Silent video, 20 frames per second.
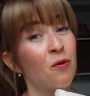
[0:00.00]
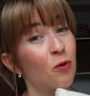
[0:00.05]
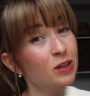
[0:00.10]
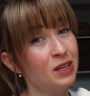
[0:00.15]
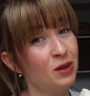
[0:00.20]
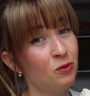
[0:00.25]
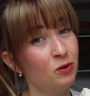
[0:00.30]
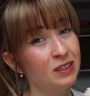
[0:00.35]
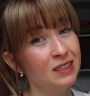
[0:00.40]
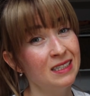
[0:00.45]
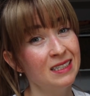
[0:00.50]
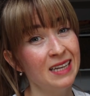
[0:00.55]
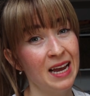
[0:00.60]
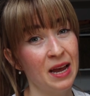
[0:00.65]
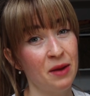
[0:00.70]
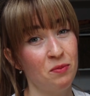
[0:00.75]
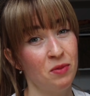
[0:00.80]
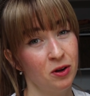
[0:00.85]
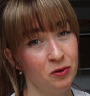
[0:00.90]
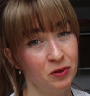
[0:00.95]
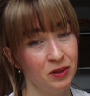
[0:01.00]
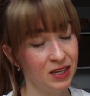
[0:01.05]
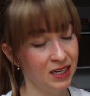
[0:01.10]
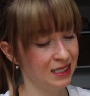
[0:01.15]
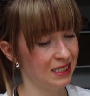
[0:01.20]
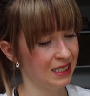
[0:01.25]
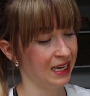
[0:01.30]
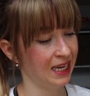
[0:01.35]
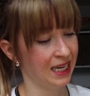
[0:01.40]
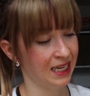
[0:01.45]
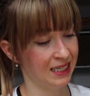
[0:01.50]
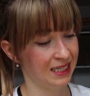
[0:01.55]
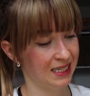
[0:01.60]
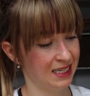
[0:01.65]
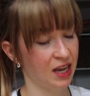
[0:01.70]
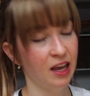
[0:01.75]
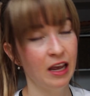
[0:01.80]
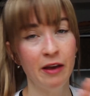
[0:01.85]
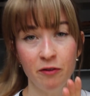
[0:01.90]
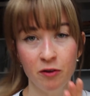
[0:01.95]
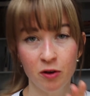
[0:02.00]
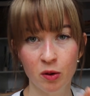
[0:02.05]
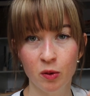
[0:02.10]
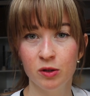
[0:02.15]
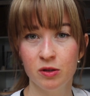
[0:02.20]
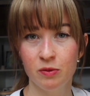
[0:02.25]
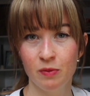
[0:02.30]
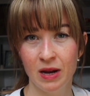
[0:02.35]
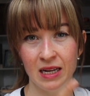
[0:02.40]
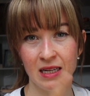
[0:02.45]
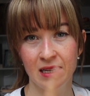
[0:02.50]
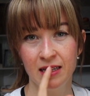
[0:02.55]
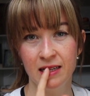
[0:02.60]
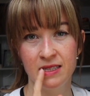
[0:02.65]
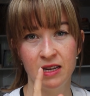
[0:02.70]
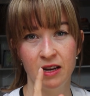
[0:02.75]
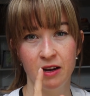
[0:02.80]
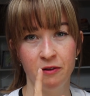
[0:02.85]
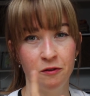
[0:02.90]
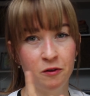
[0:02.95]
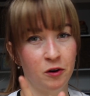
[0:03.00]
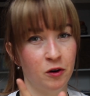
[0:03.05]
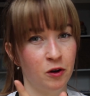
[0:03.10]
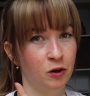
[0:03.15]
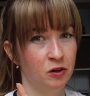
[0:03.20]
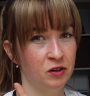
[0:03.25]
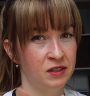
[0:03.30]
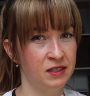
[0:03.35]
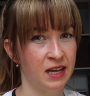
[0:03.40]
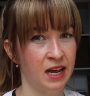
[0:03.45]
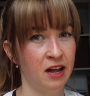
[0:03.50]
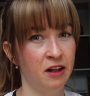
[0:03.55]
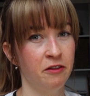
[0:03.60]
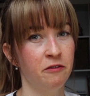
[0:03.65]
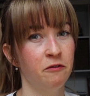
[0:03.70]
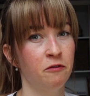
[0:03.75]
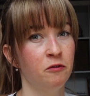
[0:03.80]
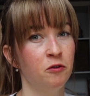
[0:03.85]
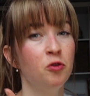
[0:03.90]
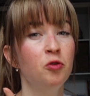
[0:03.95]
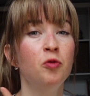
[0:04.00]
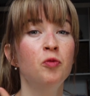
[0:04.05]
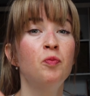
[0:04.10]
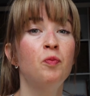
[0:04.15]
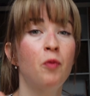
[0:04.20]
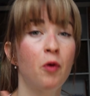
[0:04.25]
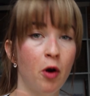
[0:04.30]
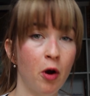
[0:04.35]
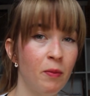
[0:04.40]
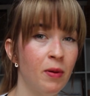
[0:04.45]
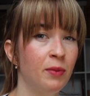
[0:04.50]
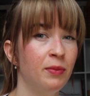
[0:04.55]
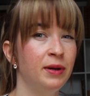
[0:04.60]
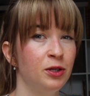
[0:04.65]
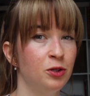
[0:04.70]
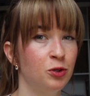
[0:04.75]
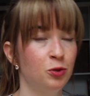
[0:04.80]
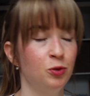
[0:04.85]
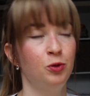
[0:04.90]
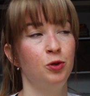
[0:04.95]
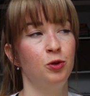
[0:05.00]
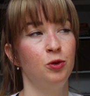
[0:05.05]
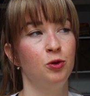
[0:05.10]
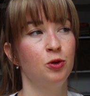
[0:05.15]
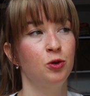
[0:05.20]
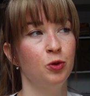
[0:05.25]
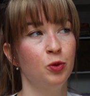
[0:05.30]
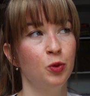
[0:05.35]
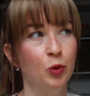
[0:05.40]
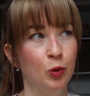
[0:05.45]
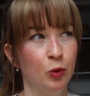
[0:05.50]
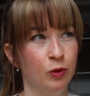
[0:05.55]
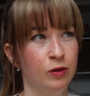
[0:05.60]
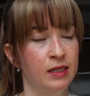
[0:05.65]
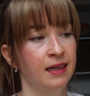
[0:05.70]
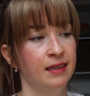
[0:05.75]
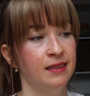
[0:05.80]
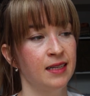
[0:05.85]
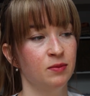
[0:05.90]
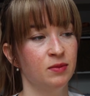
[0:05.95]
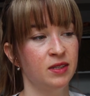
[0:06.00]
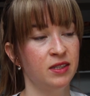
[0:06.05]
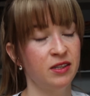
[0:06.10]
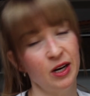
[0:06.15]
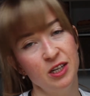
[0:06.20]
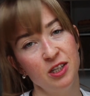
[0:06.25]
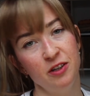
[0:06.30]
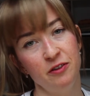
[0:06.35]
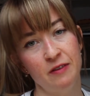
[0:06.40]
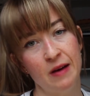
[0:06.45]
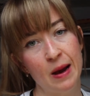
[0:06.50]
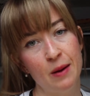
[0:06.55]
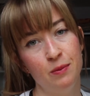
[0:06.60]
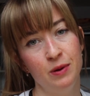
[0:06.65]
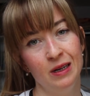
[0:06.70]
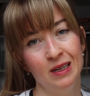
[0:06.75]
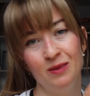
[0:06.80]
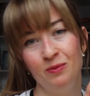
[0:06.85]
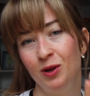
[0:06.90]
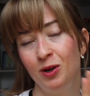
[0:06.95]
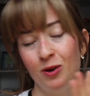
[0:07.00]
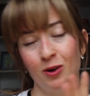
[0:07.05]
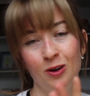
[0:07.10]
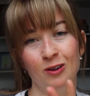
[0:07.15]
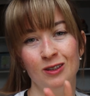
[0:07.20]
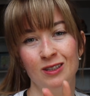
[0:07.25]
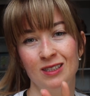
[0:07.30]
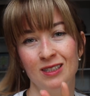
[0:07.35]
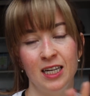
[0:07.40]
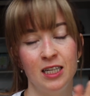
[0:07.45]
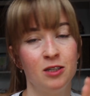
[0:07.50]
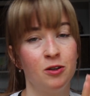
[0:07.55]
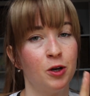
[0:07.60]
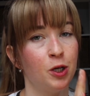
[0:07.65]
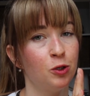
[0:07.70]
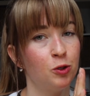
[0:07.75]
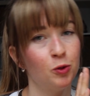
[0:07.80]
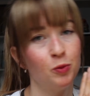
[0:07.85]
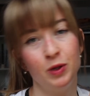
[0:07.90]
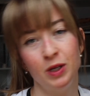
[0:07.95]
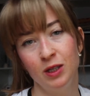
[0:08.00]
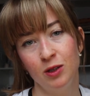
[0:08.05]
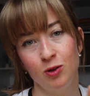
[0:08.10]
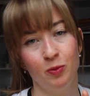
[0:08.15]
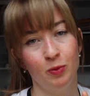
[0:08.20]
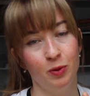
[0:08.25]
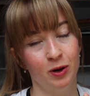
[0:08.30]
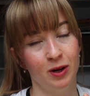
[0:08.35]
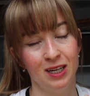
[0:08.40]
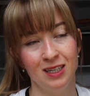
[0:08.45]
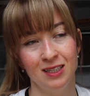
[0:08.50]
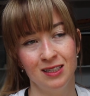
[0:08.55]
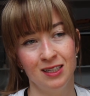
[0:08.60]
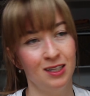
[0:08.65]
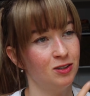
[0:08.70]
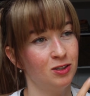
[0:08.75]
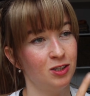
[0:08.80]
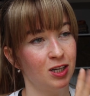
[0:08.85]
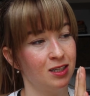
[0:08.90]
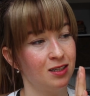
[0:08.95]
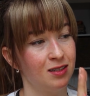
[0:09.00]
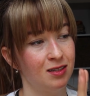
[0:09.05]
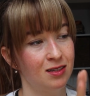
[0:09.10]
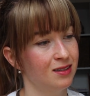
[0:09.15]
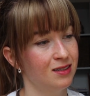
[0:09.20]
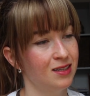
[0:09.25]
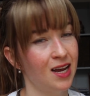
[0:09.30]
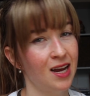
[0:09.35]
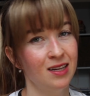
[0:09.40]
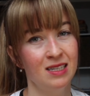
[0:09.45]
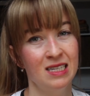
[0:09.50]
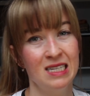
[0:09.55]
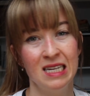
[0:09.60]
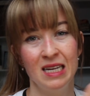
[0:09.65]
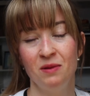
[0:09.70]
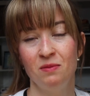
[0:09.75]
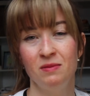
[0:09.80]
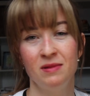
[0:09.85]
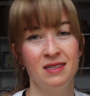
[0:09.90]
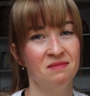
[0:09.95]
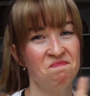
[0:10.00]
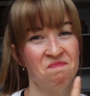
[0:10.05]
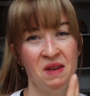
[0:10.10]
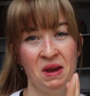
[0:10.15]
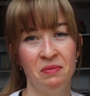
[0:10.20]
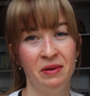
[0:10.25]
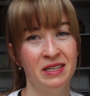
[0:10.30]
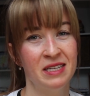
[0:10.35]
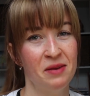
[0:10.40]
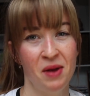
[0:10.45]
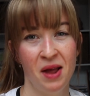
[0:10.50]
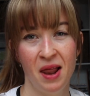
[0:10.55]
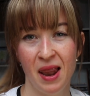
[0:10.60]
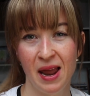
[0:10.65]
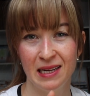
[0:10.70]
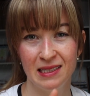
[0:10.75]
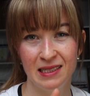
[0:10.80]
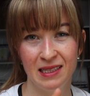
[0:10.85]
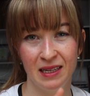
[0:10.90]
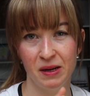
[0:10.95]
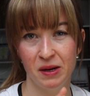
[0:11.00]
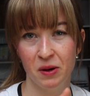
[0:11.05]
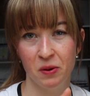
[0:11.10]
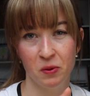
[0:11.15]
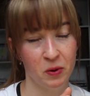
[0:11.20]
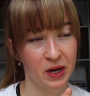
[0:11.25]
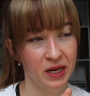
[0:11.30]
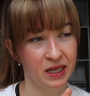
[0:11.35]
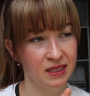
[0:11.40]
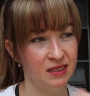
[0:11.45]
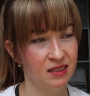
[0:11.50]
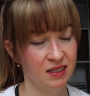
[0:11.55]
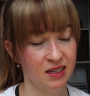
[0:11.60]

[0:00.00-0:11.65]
what I want to say about this is, if you want to make it easier for yourself, you probably should choose some stretchy fabric because it's going to be super easy. Just side seams, maybe some elastic in a waist,